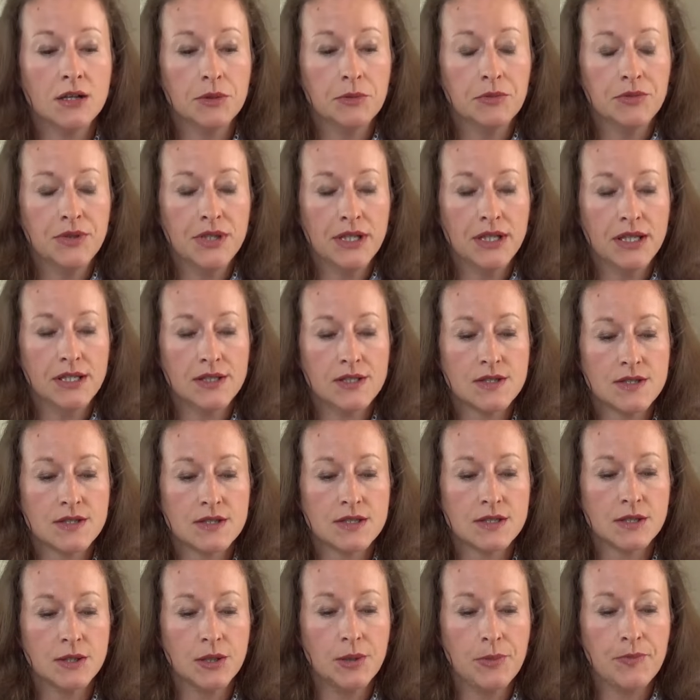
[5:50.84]

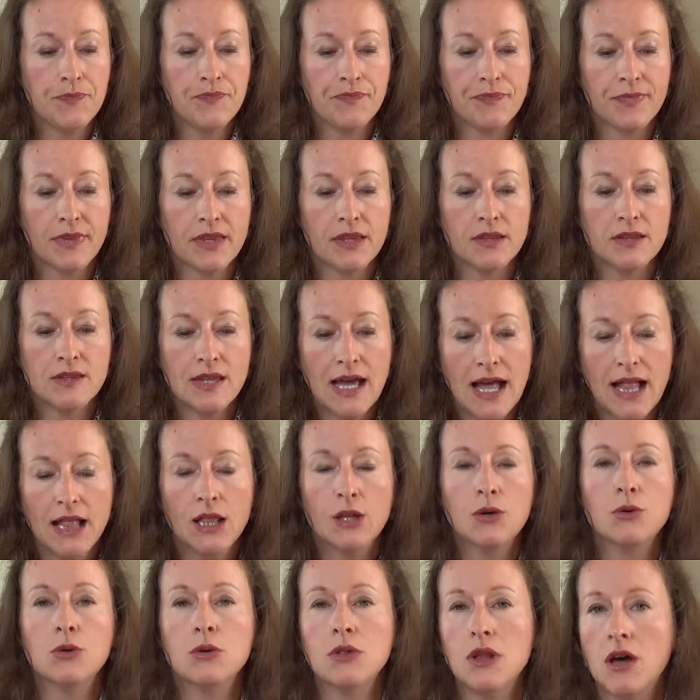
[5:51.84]
These
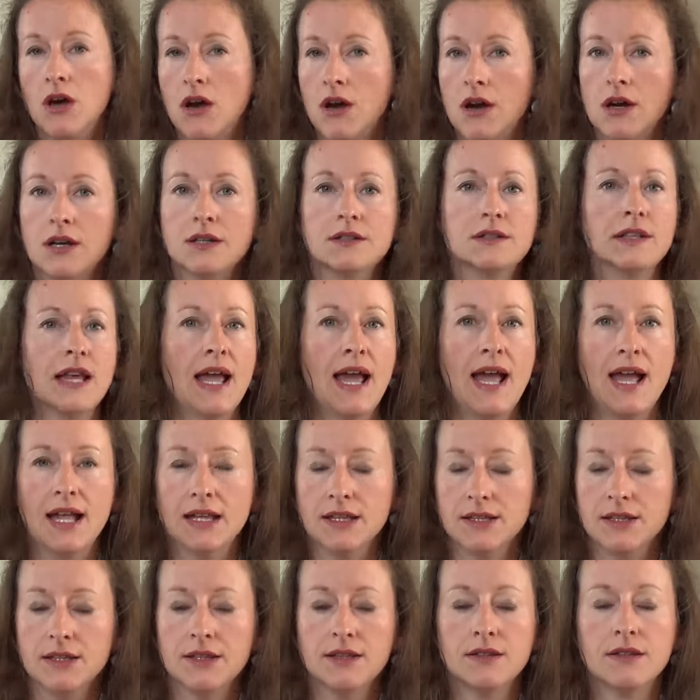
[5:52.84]
tallow, lard
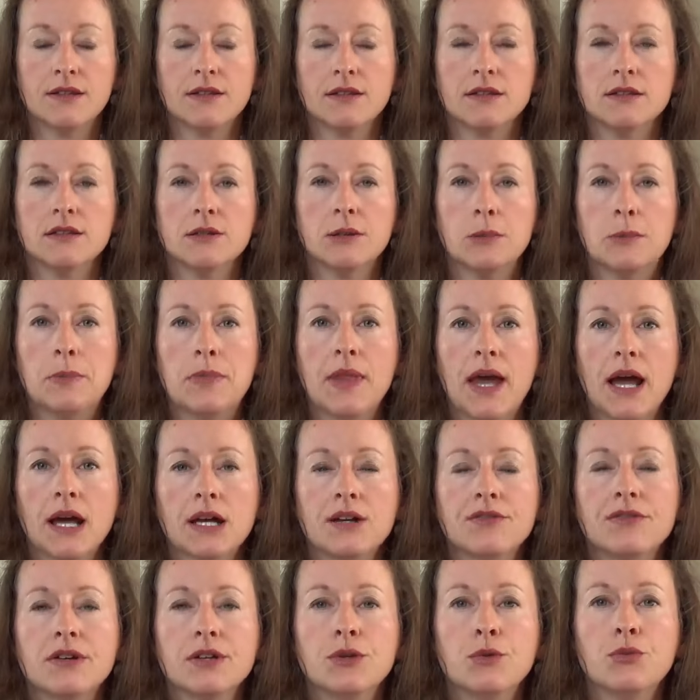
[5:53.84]
and
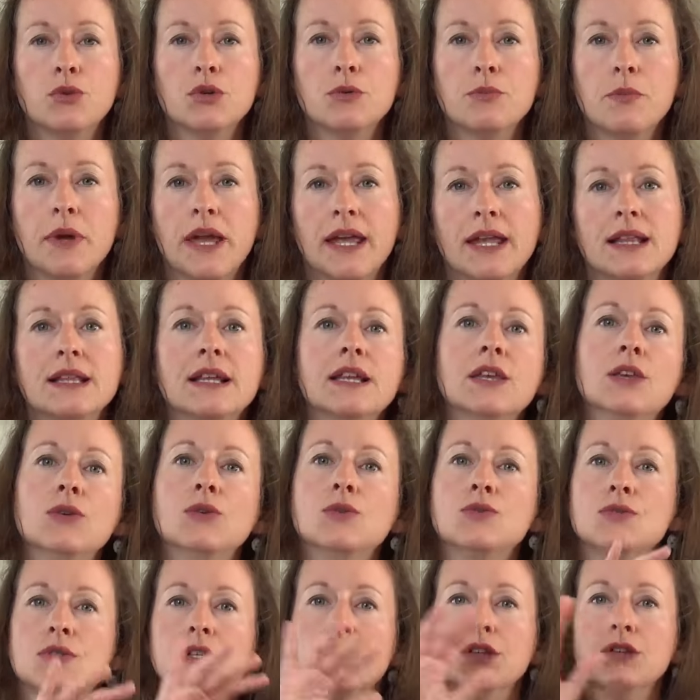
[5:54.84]
duck fat were mainly
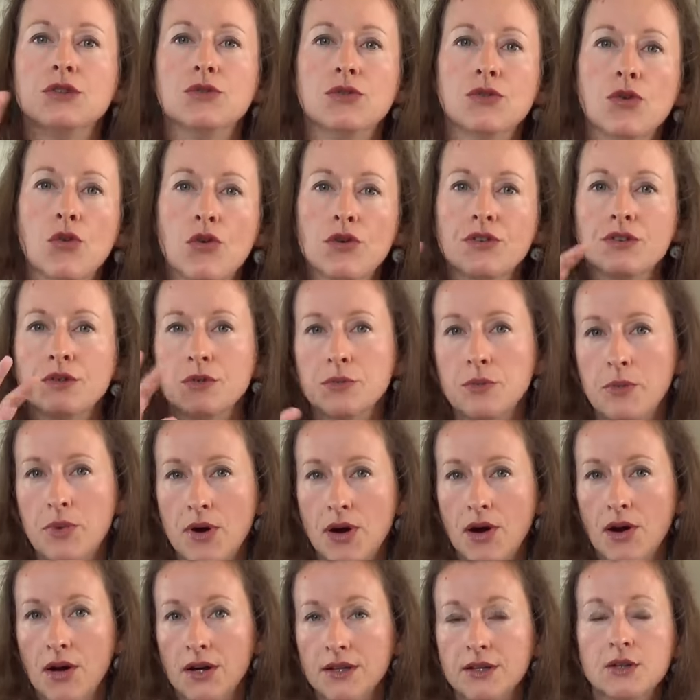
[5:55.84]
used in the northern
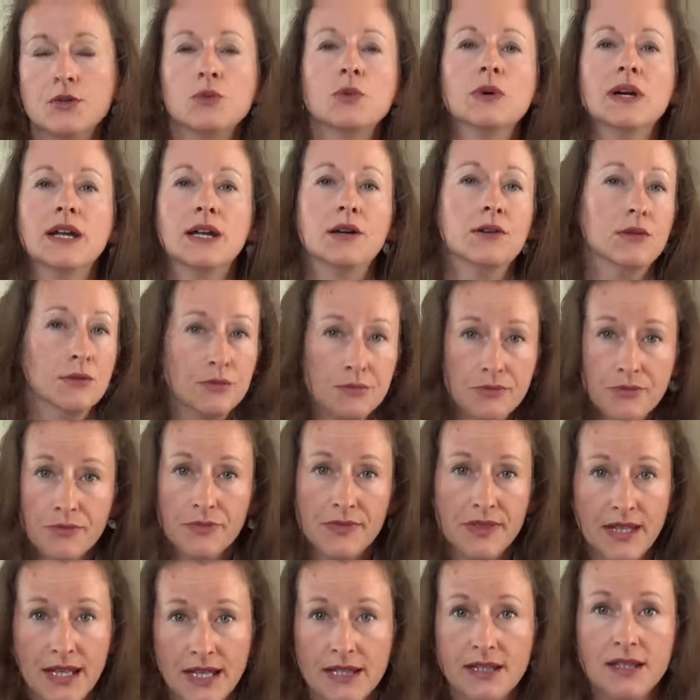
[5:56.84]
part where
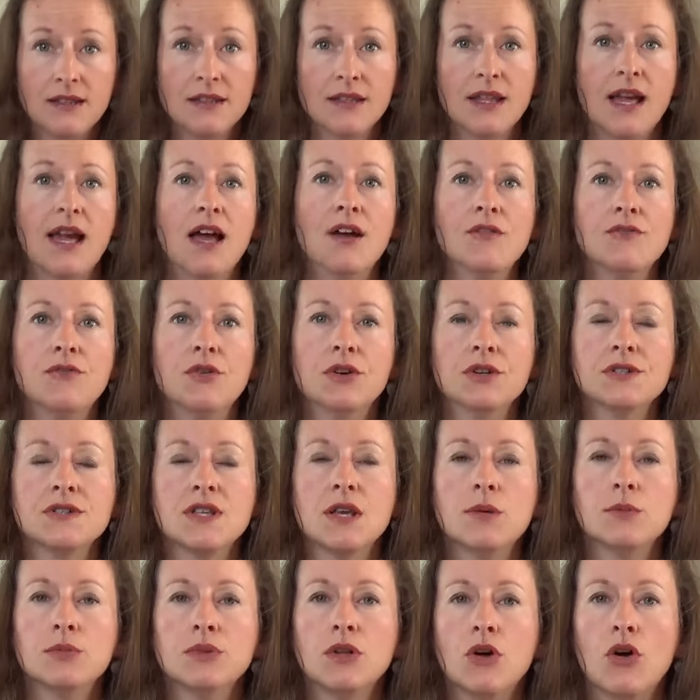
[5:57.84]
they didn't have, for
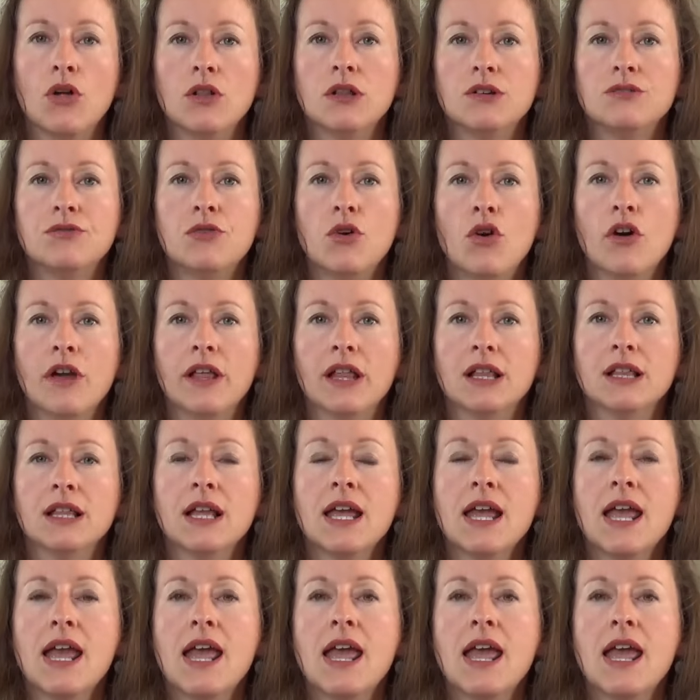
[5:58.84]
example, olive oil.